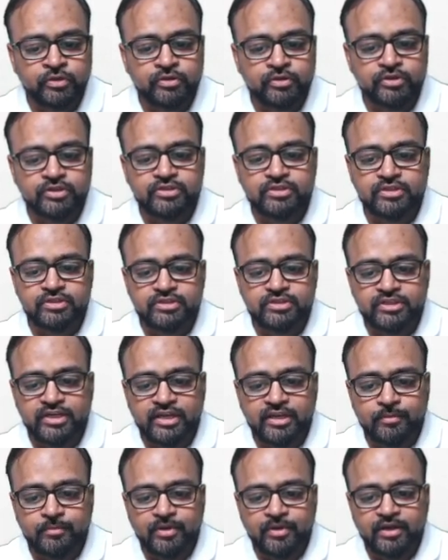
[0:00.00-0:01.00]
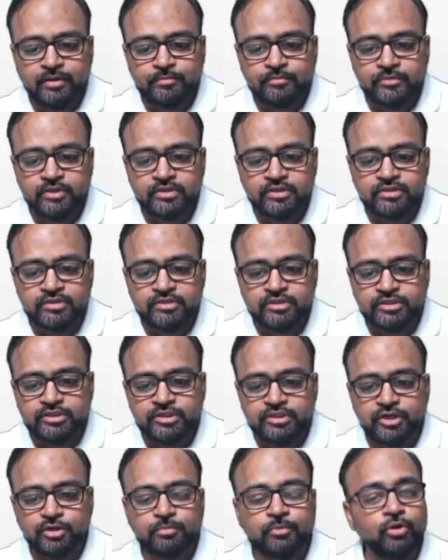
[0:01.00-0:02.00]
this is cerebellum, this is the
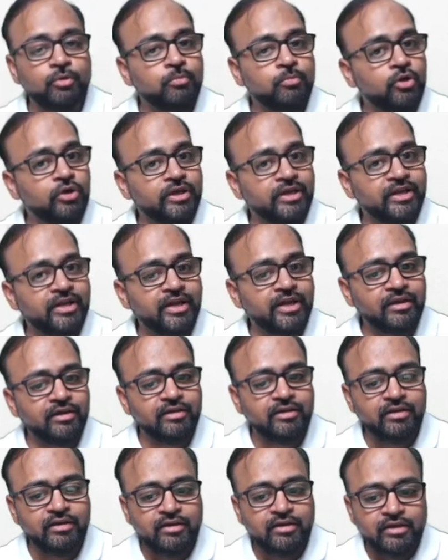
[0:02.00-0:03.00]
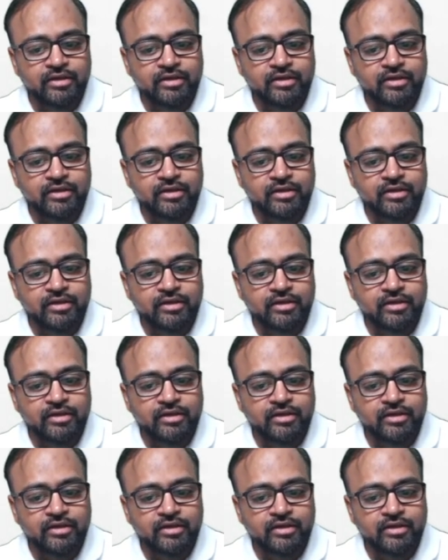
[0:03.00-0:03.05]
cerebellopontine angle.